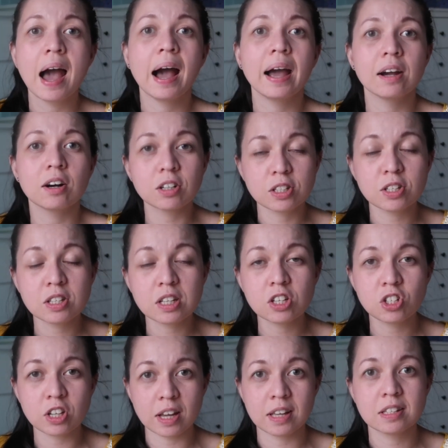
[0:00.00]
I also
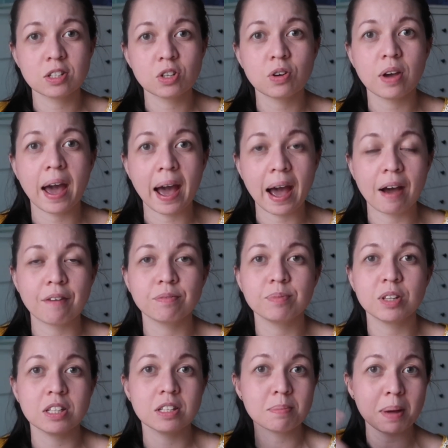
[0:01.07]
suggest to have,
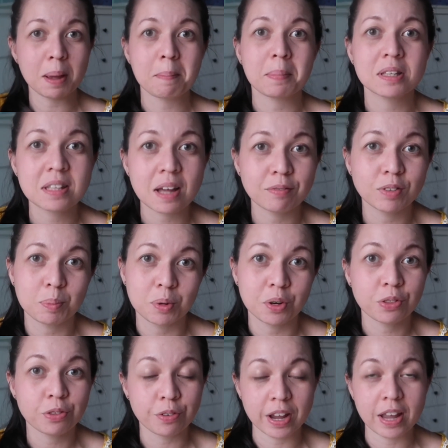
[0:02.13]
this is my must-have
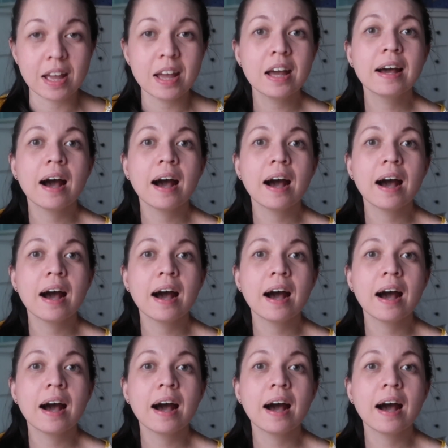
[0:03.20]
number 3,